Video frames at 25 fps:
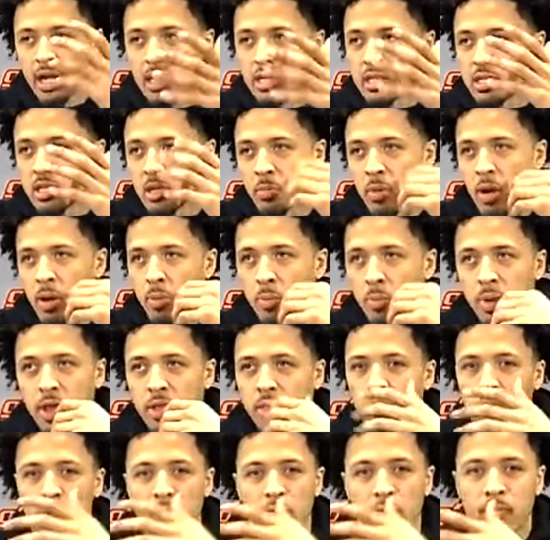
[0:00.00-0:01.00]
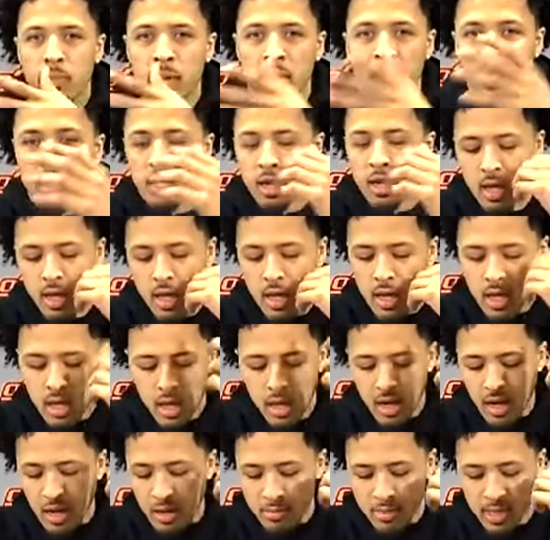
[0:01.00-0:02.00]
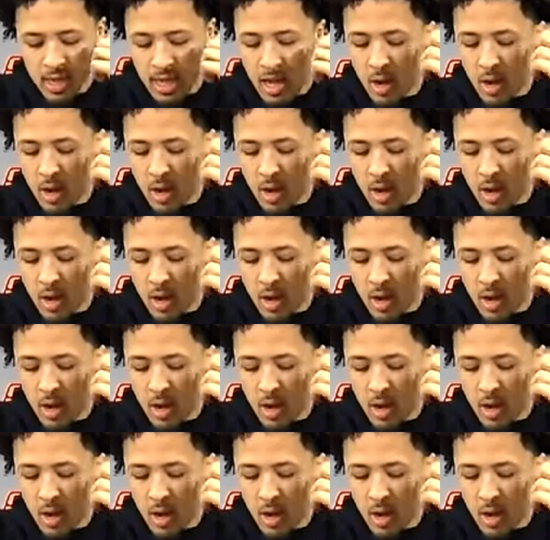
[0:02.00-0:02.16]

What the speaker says: consider my brother, we've been, you know what I'm saying?